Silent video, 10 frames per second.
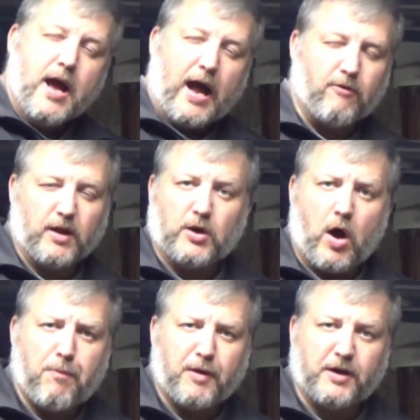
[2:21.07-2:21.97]
I don't really know.
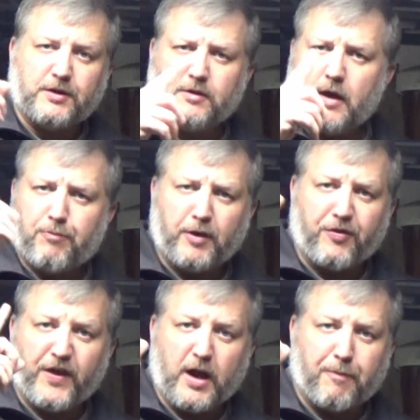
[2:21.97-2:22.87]
I'll put a, I'll put a
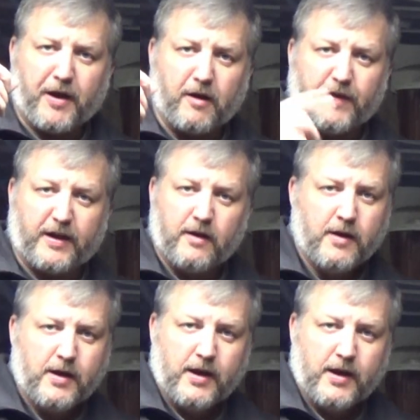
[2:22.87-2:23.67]
thing up here that